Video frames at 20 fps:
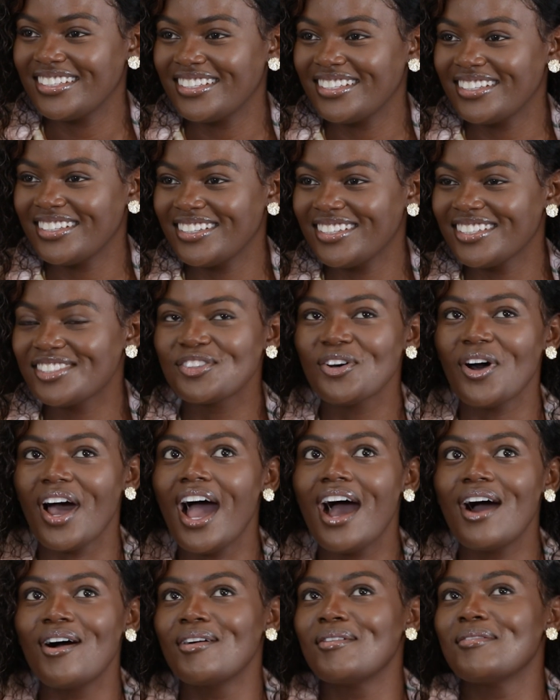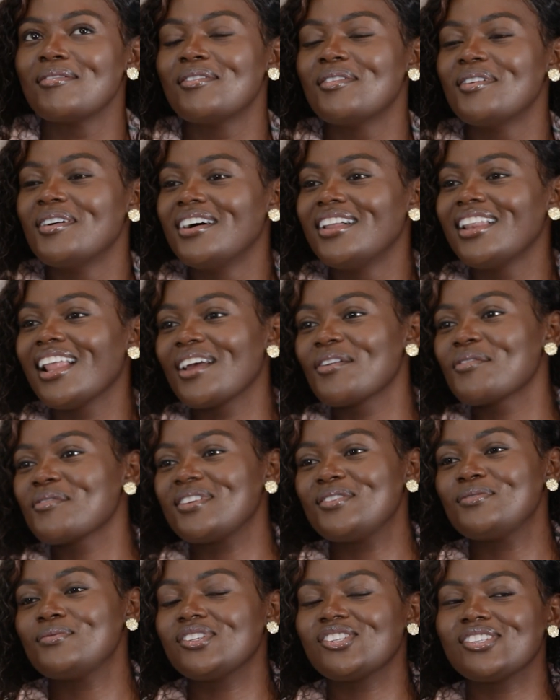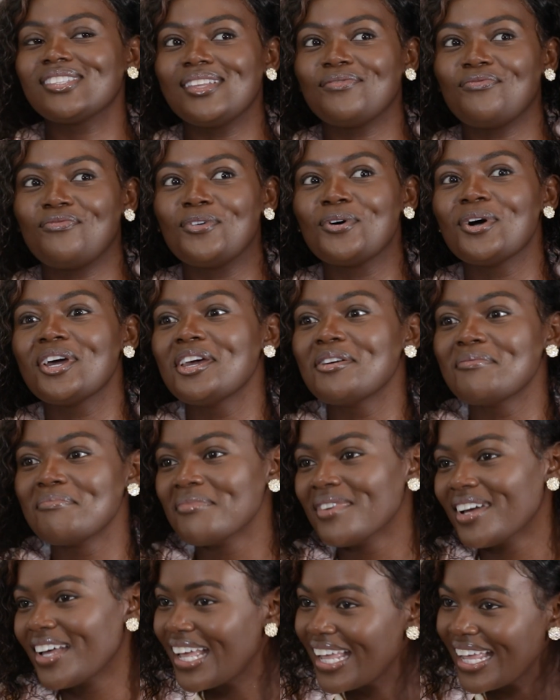it's not out. Like, it was just for him.